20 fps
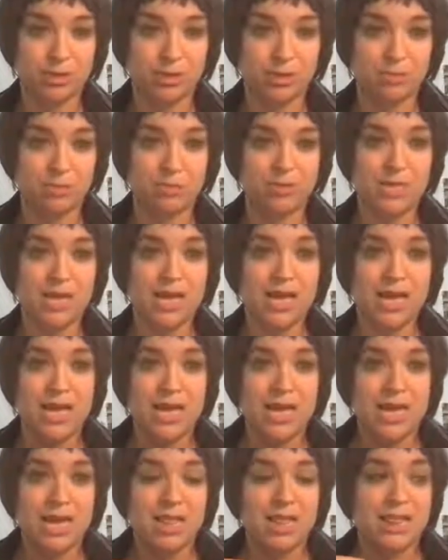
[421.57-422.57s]
relationships.
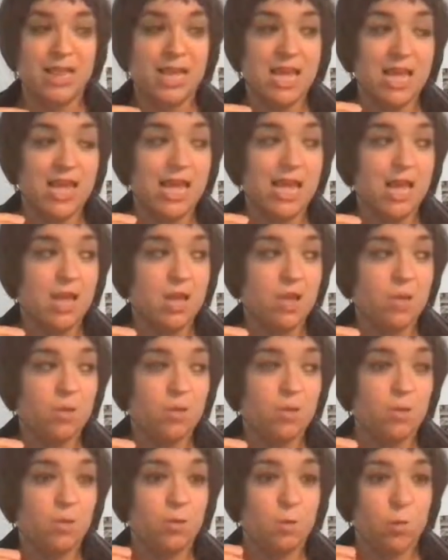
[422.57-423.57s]

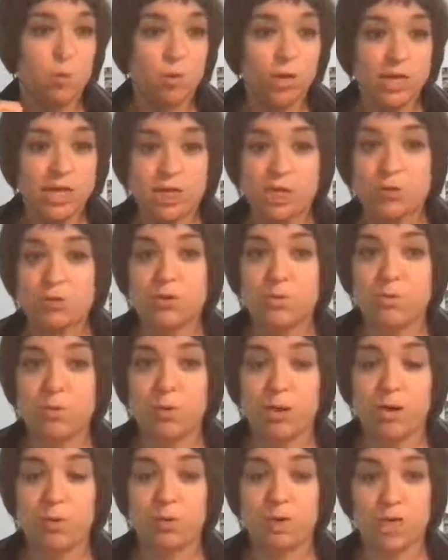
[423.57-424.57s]
They will get
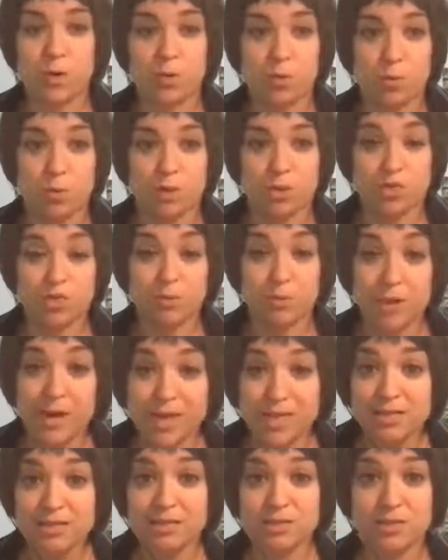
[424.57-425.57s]
to a point where they will want
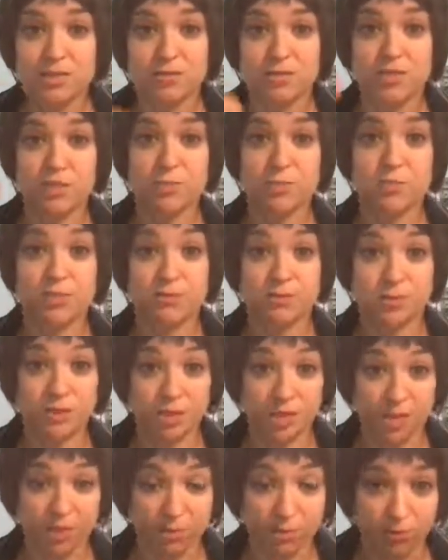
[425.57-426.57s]
to buy the service
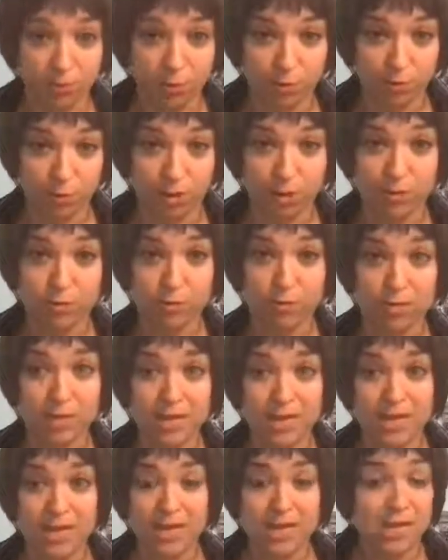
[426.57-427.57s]
specifically from
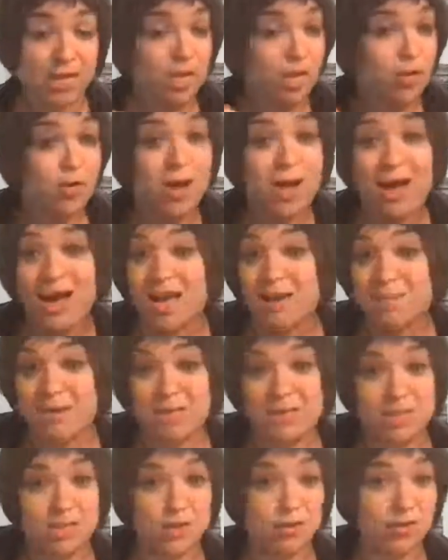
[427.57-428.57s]
you. You know,
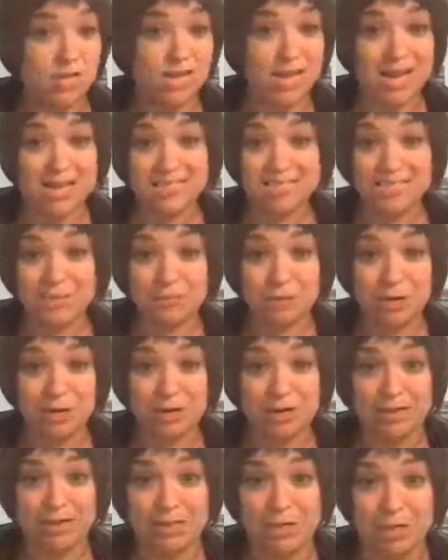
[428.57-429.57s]
I'm not the only
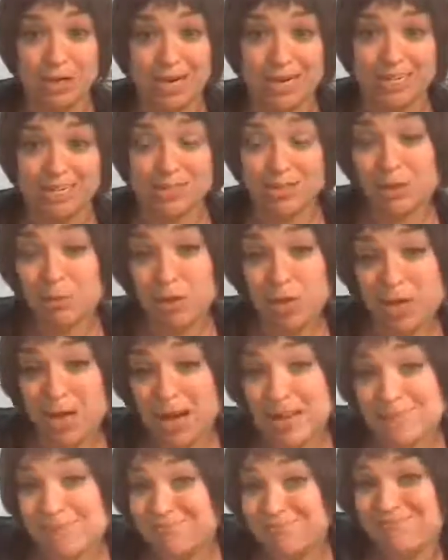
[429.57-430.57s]
content writer out there, guys. I'm
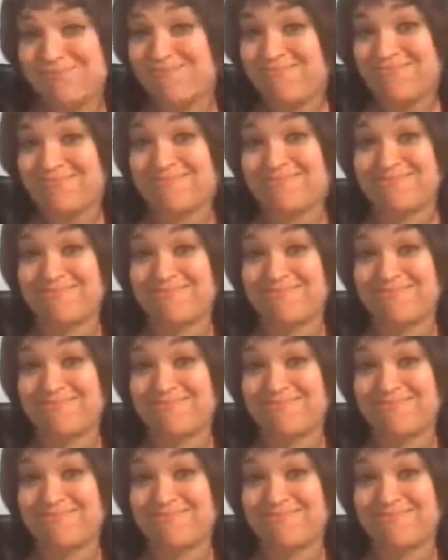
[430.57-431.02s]
really not.